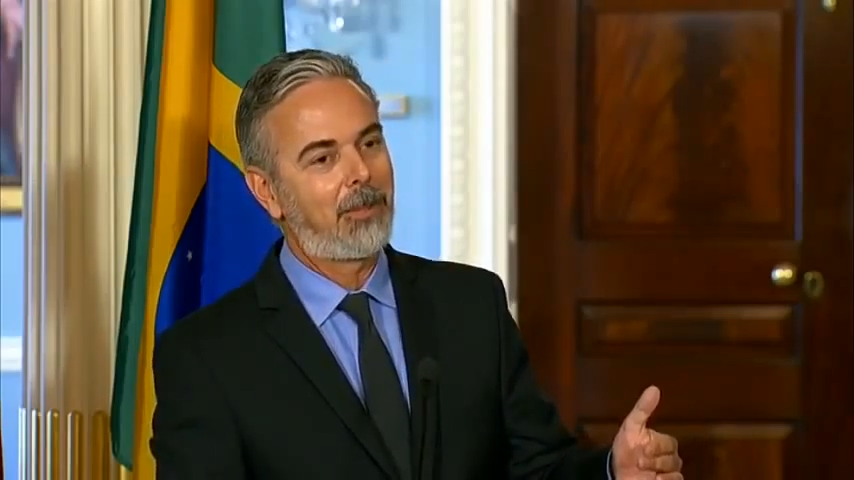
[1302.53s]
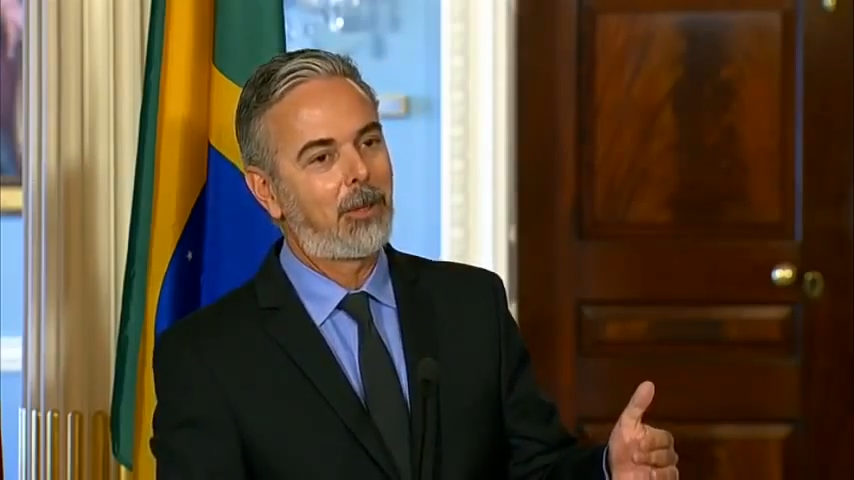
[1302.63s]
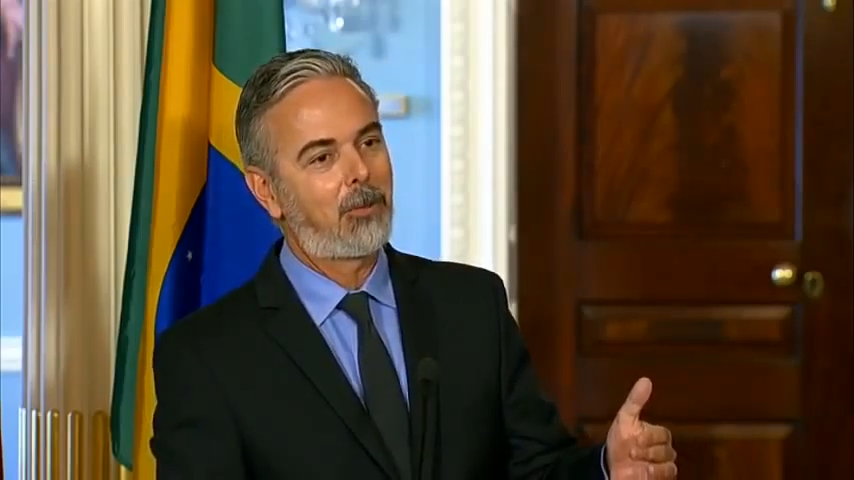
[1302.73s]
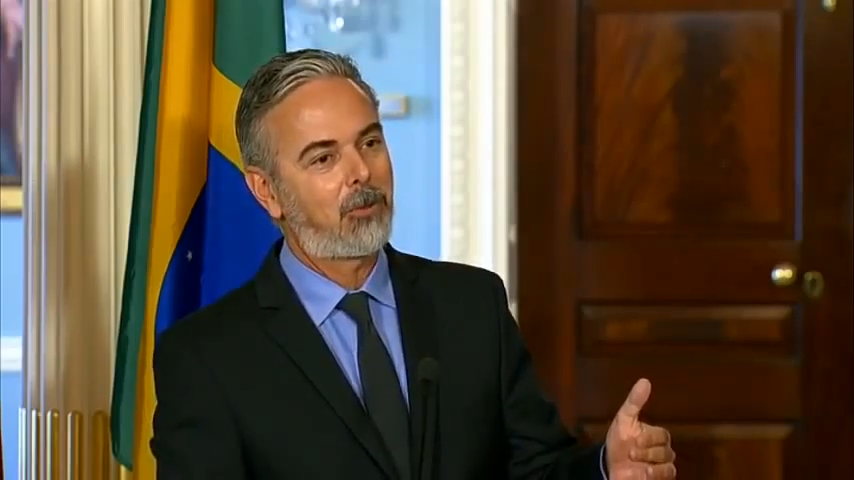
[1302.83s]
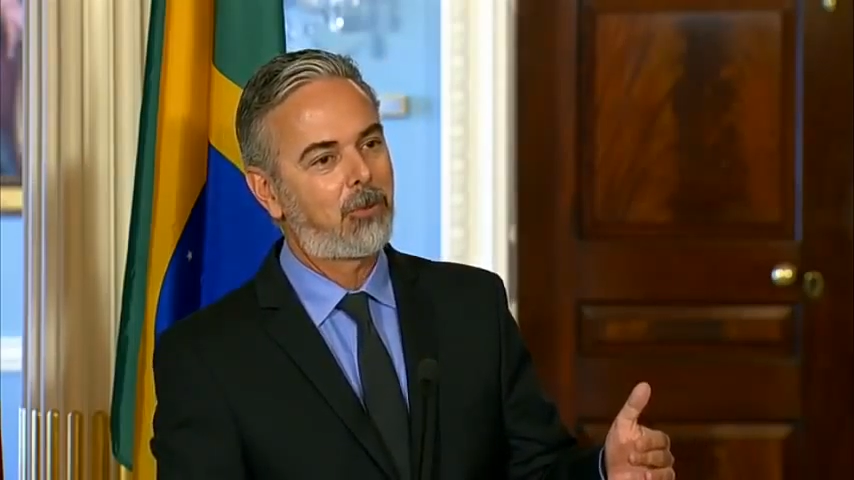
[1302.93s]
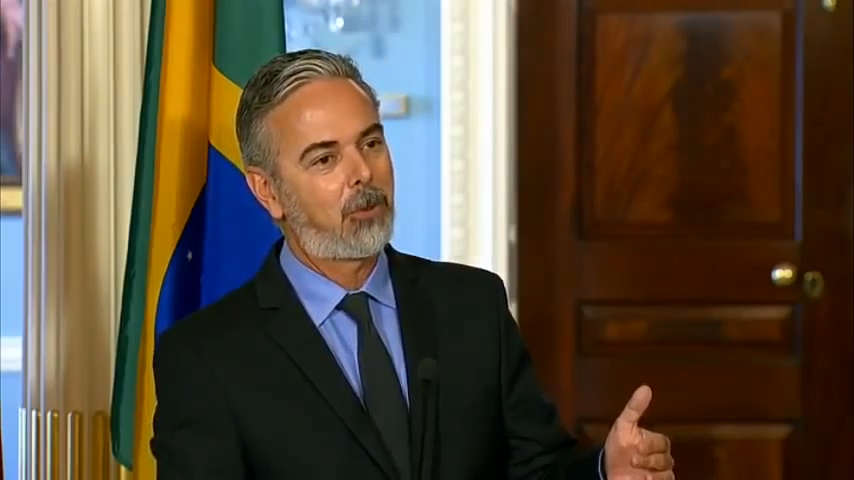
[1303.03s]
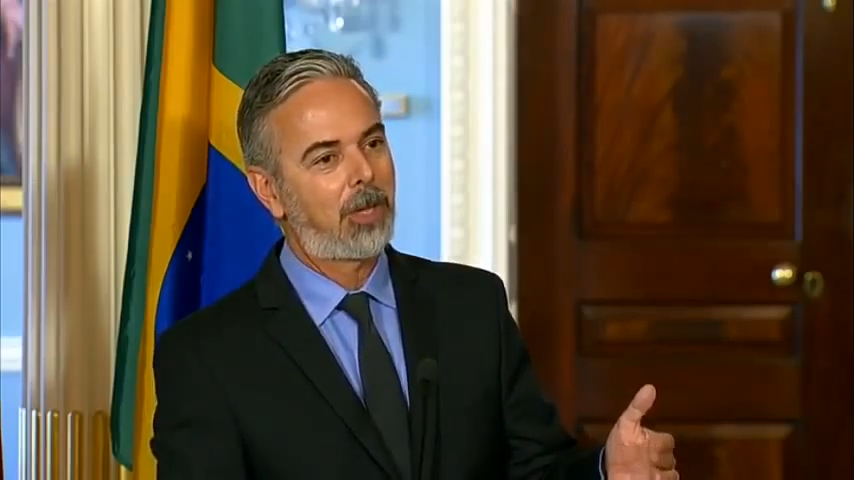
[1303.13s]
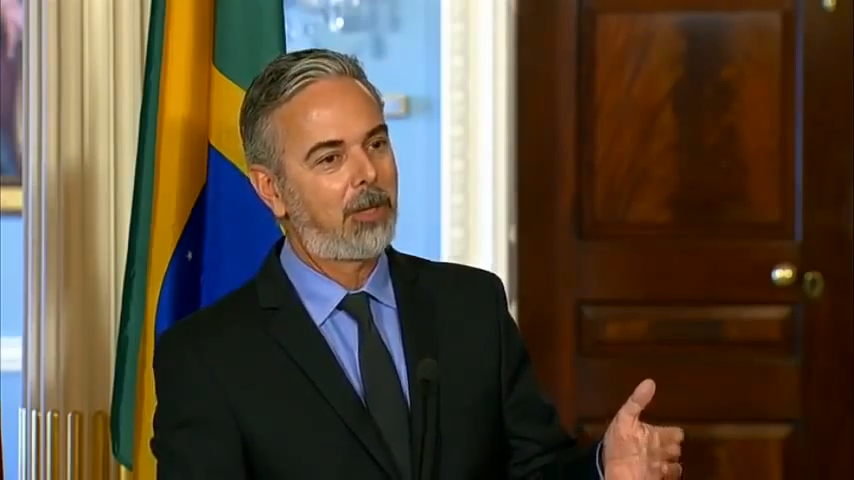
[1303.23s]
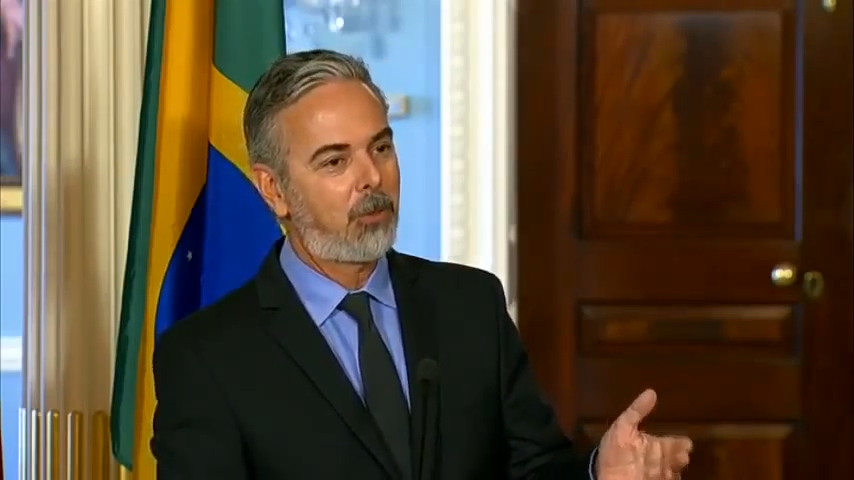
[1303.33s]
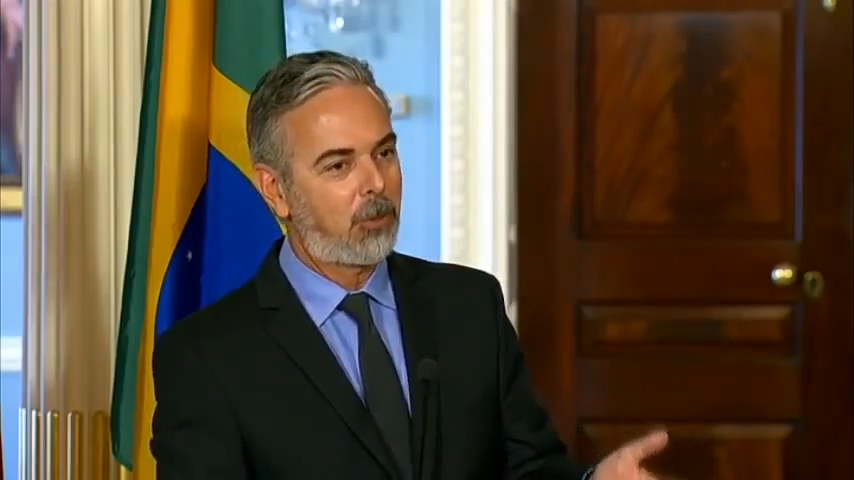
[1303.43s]
those
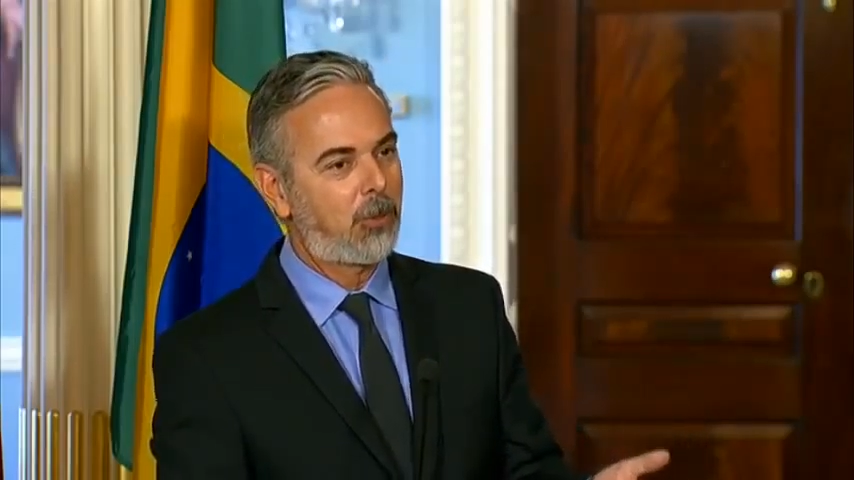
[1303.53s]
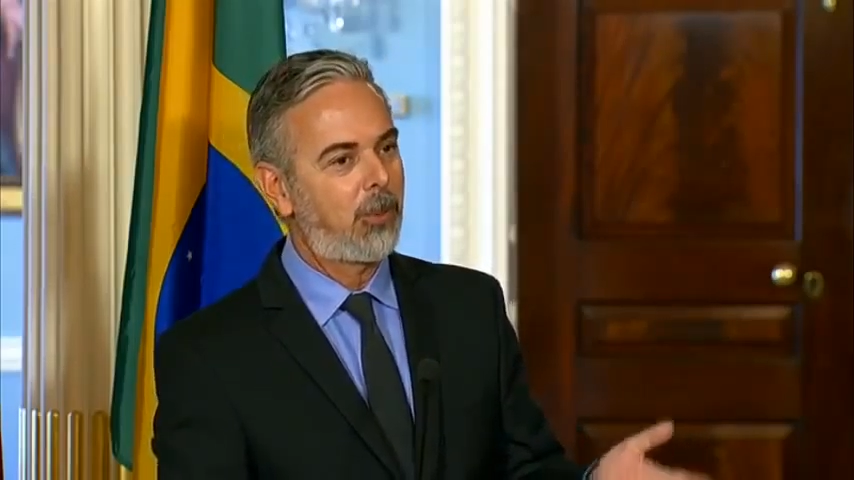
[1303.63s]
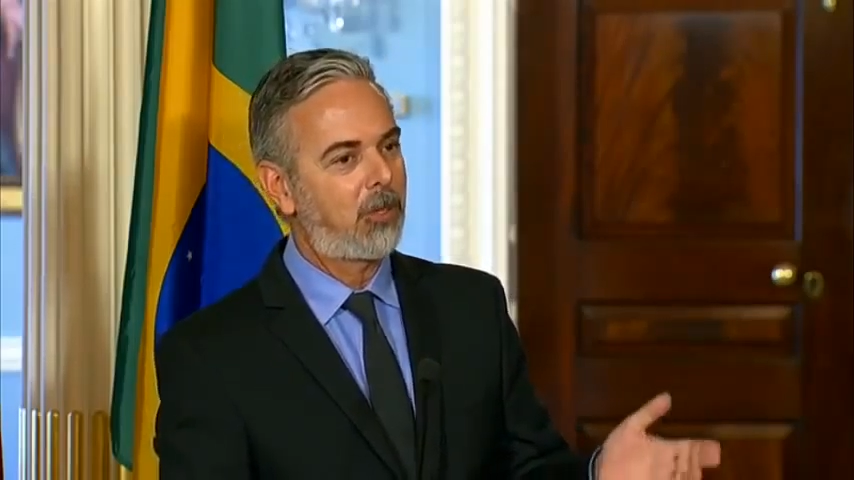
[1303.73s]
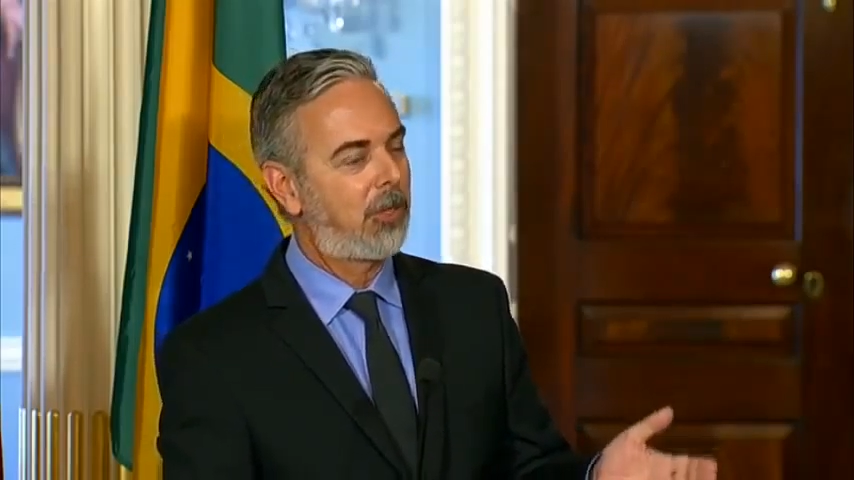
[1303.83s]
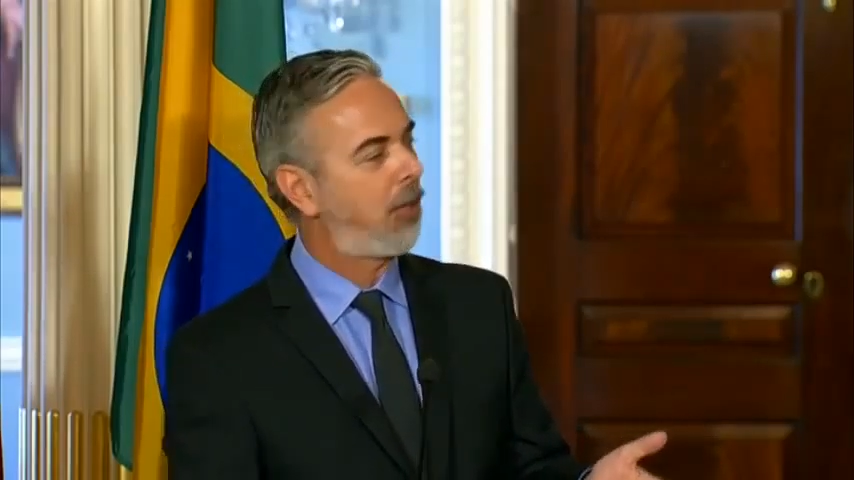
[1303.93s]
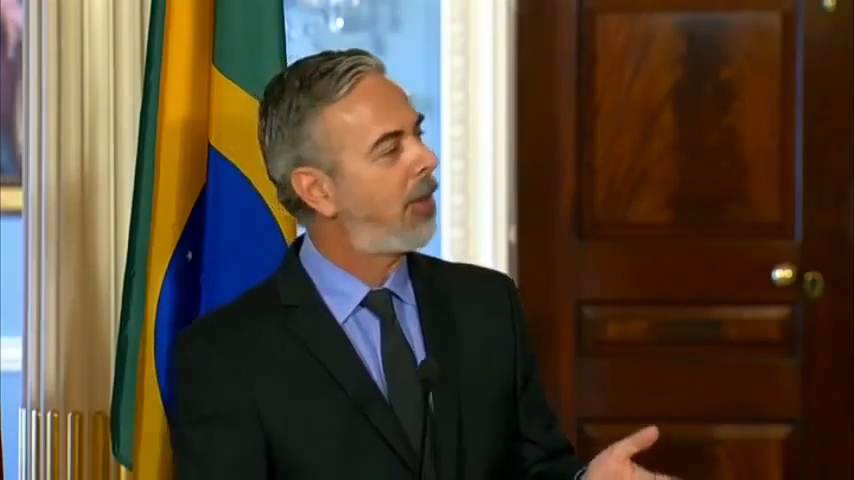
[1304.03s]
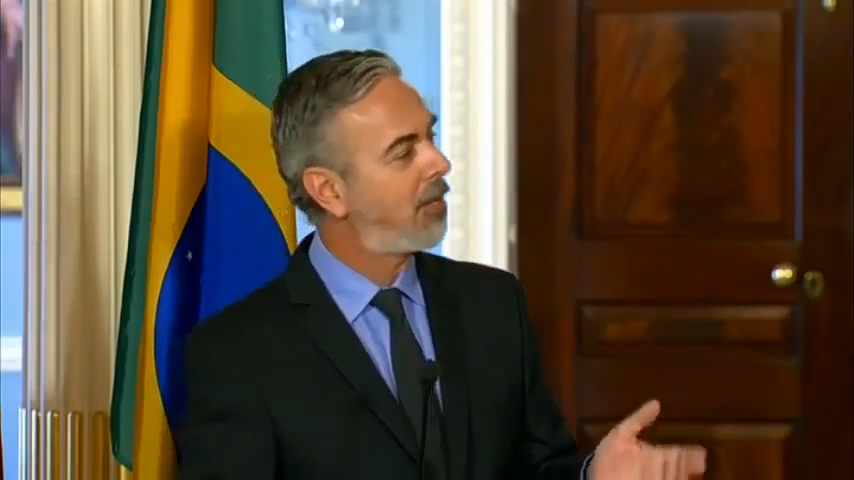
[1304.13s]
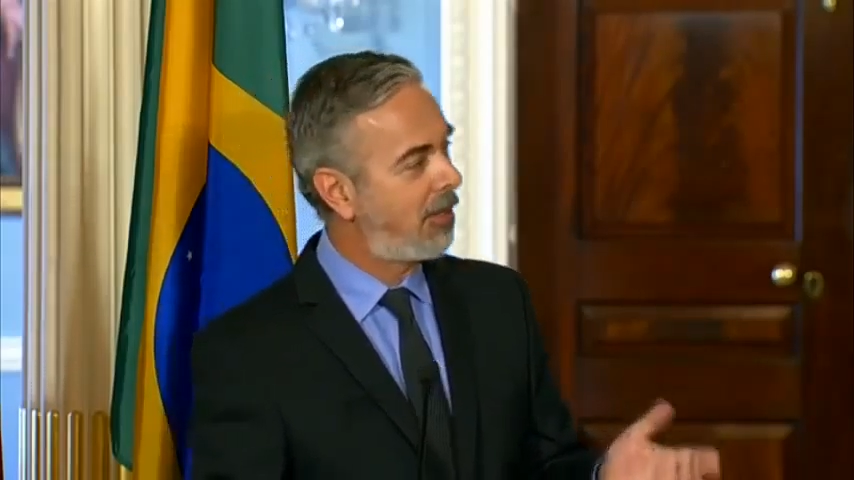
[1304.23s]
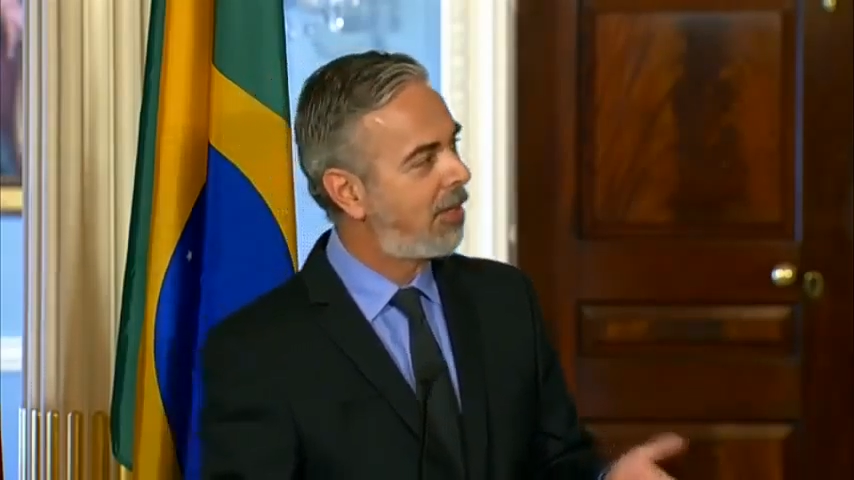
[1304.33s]
for countries with which the U.S.